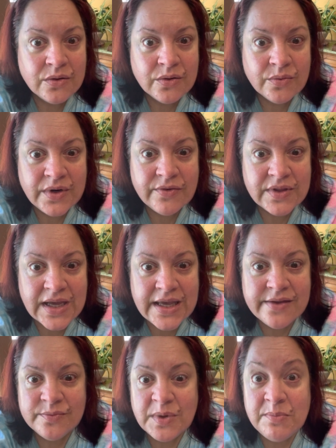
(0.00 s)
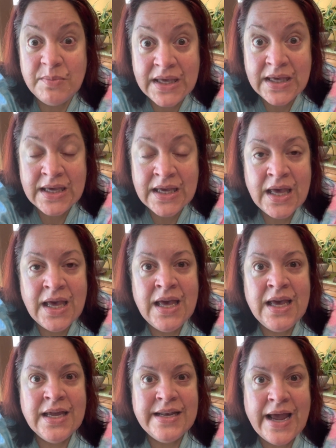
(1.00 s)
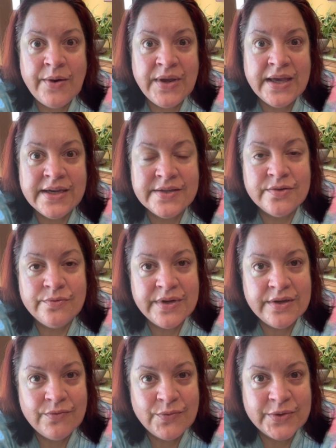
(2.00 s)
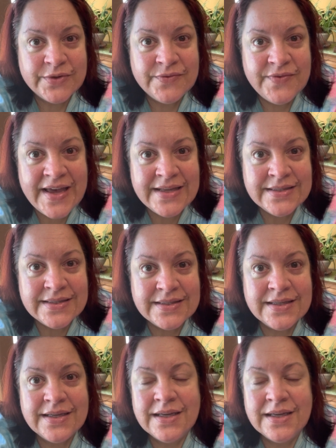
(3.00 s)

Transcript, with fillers: Whatever the case may be, now he has a reinforced fence.